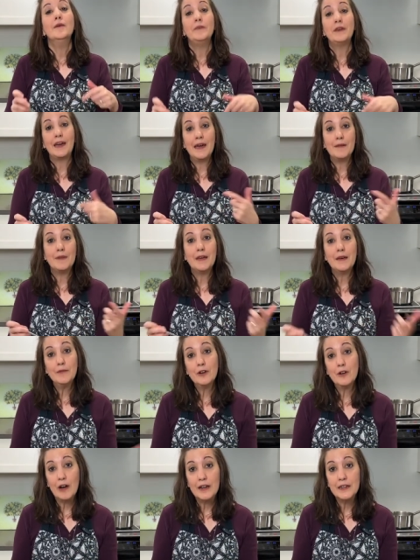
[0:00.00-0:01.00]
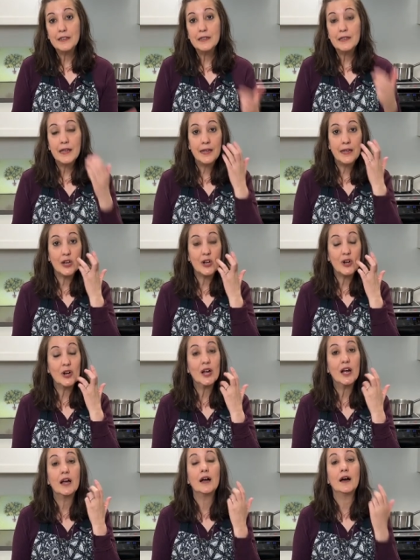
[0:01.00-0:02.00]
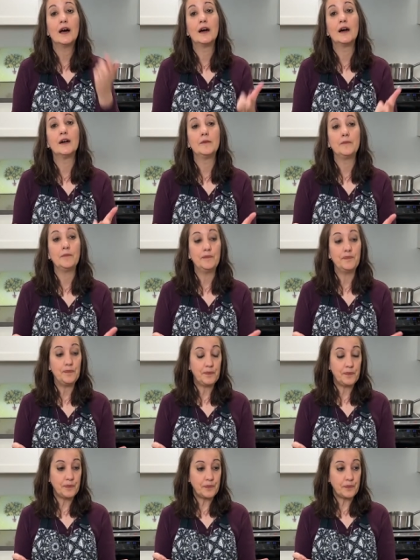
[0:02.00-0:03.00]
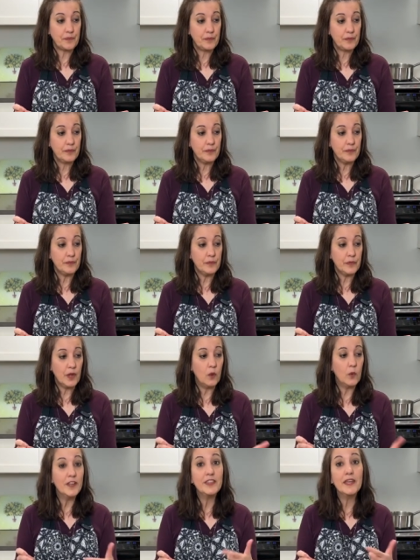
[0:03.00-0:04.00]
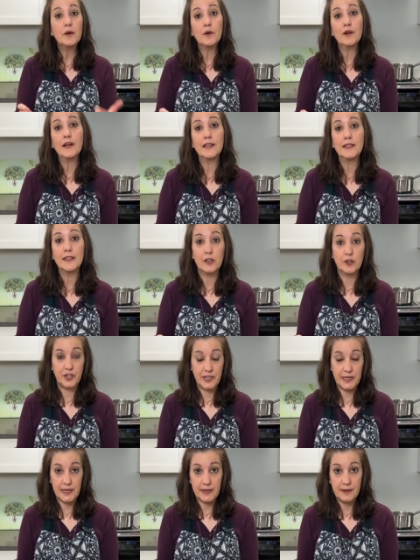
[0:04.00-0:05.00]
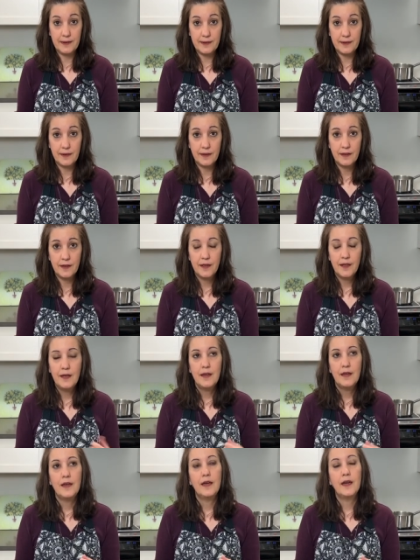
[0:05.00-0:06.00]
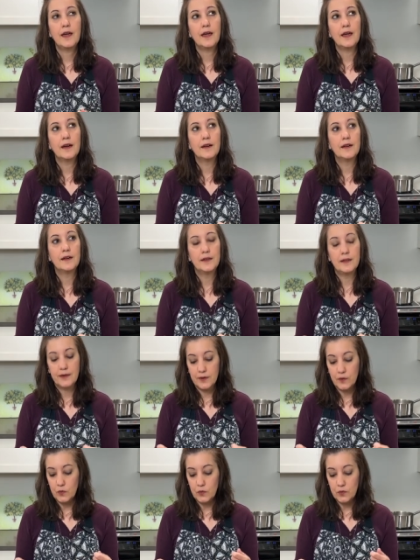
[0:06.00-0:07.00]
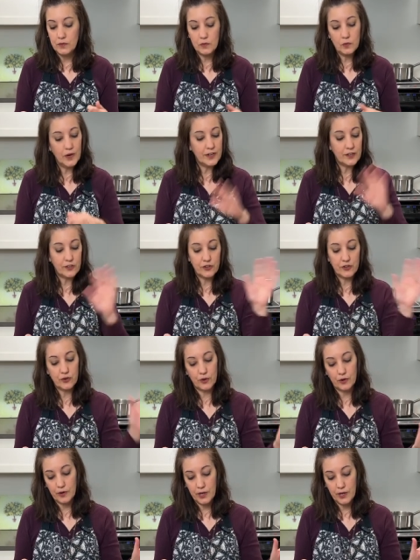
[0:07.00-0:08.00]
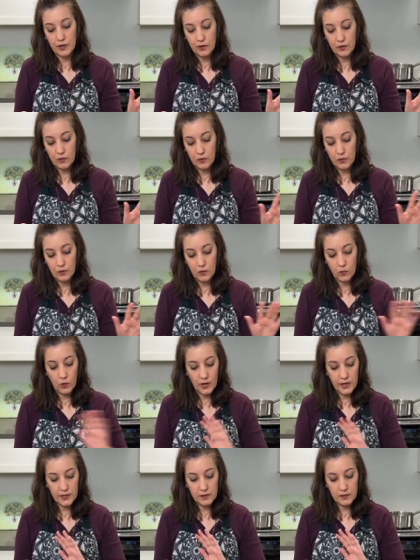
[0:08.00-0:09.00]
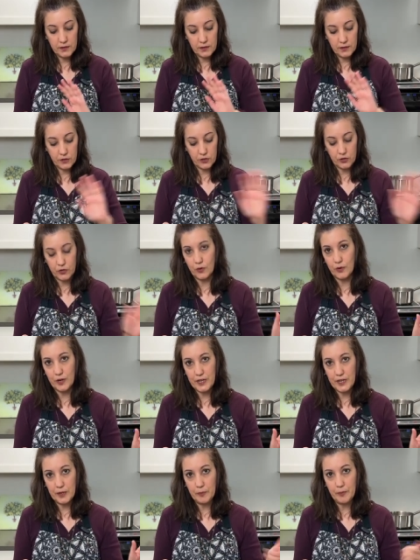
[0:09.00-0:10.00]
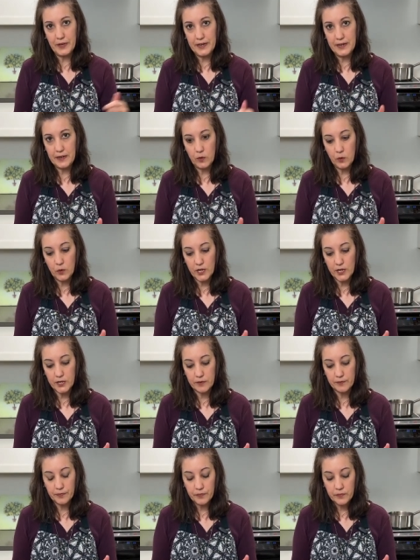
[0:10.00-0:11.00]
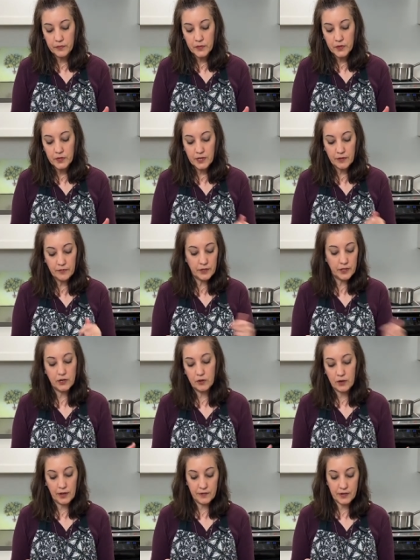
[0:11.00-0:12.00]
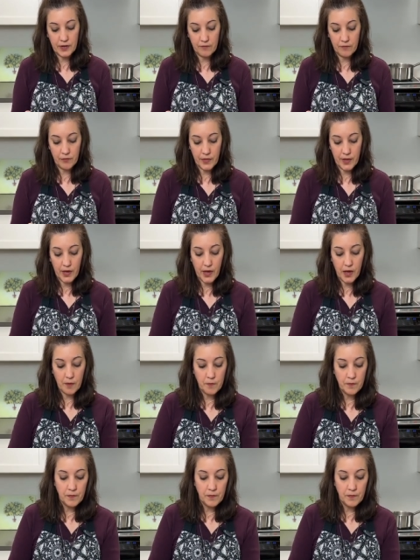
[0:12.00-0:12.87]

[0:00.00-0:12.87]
became immigrants here um, when they were in their teens, and what a story. What a story. But anyway, definitely don't have time for that.